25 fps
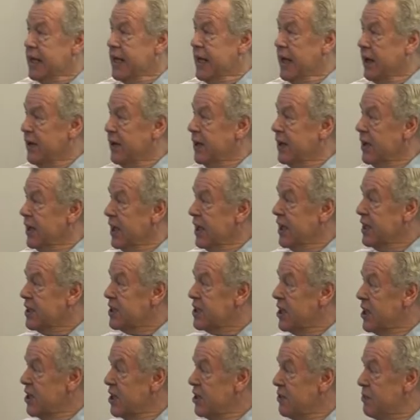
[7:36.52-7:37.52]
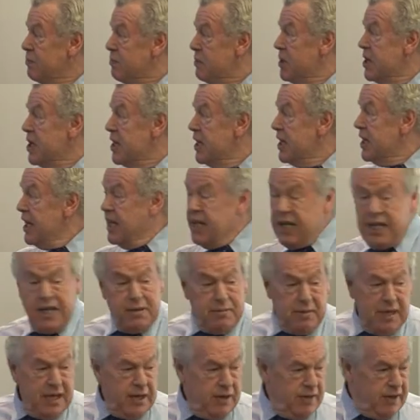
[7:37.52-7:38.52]
Now, it's going to burn any
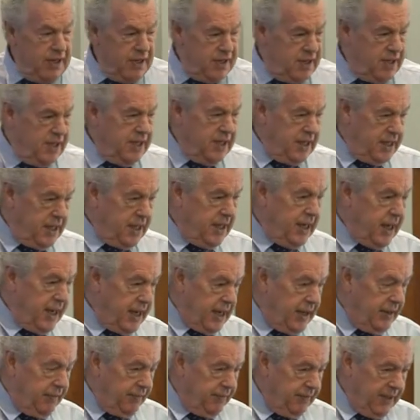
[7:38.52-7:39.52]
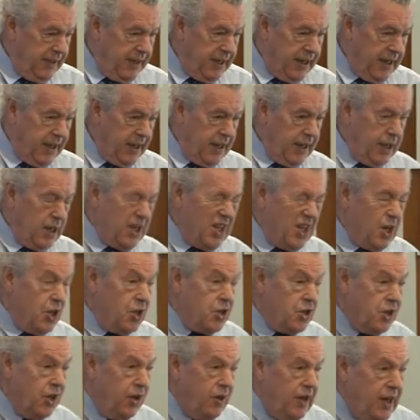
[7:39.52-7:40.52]
amino acid that it can. Okay,
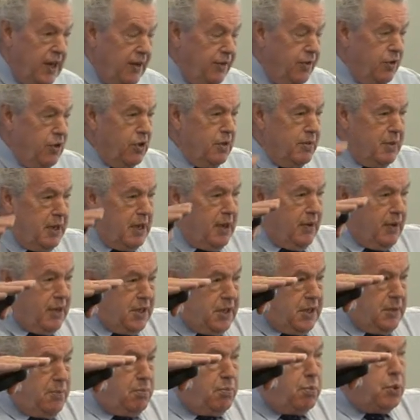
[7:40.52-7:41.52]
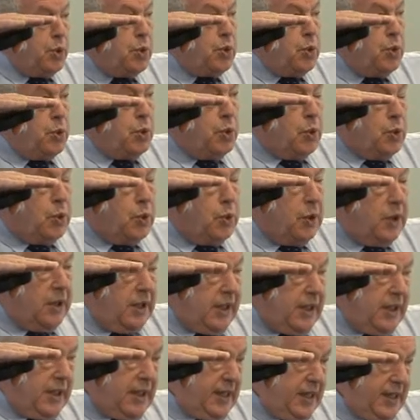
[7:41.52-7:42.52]
so if your amino acid pool
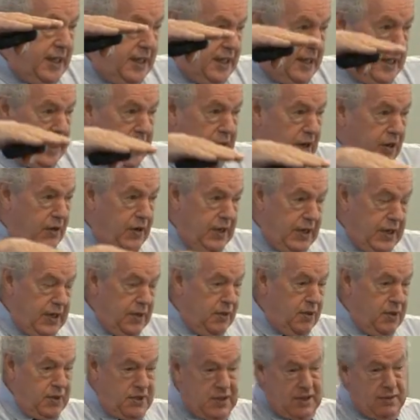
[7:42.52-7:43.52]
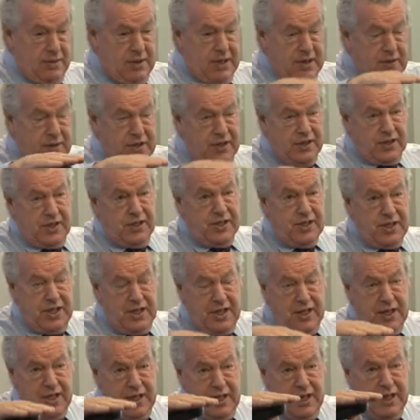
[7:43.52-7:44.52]
is low, in other words, the amino acids
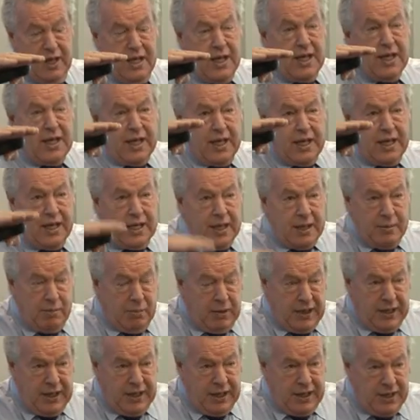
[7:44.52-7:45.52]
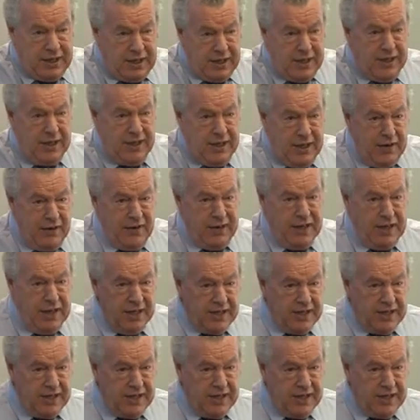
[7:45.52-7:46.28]
in the blood are low at